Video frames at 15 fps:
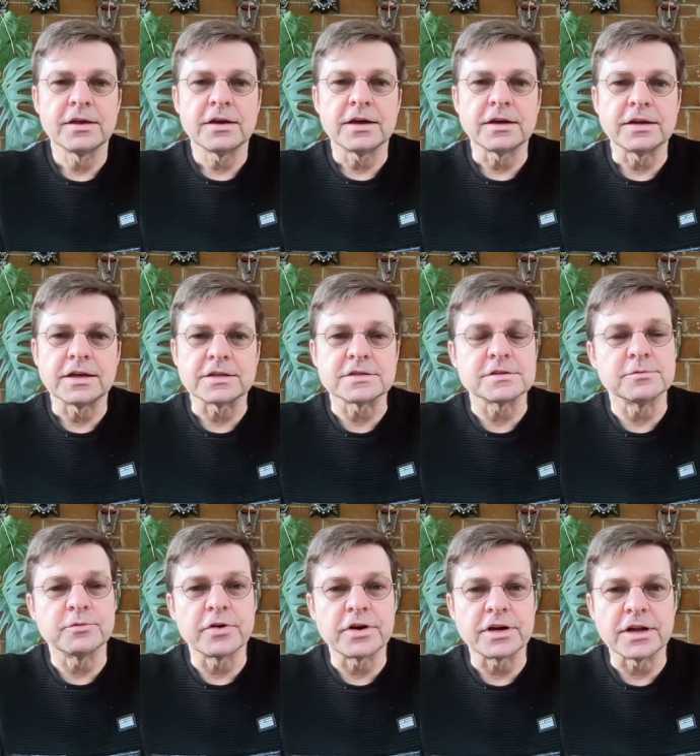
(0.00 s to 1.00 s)
and had
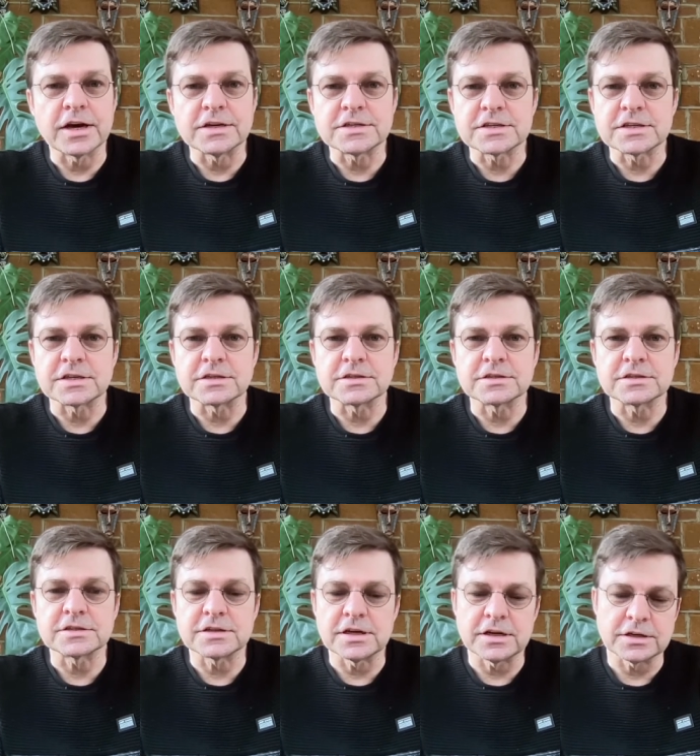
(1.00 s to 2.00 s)
some very nice
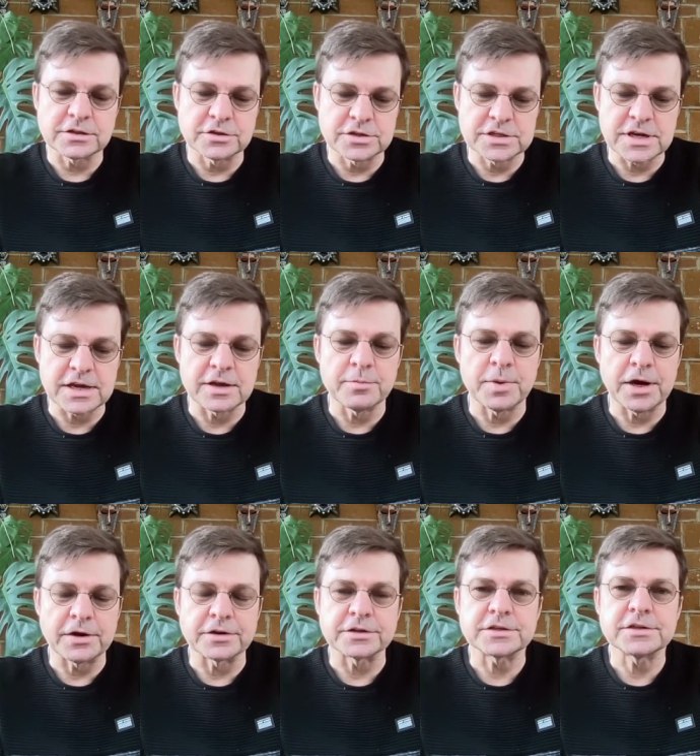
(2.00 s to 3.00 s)
things uh, to say
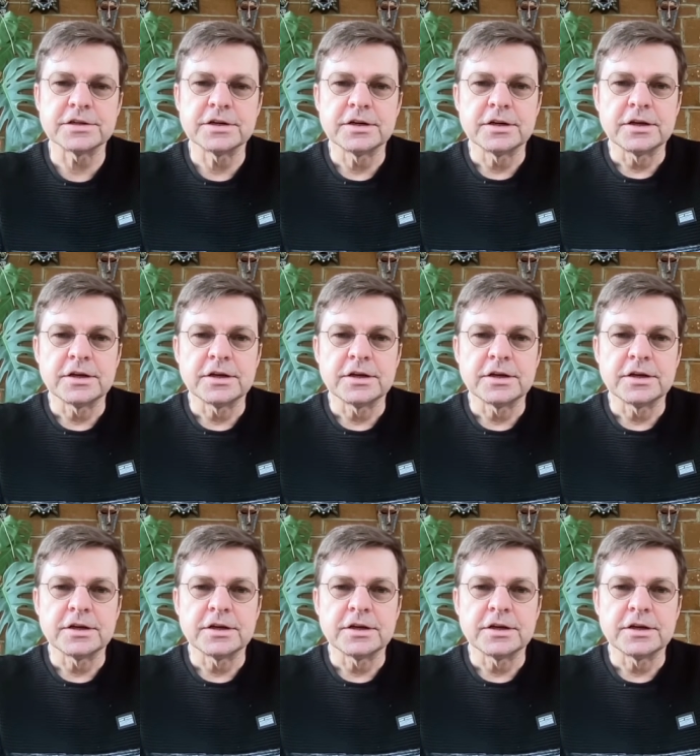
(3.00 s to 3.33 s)
about it.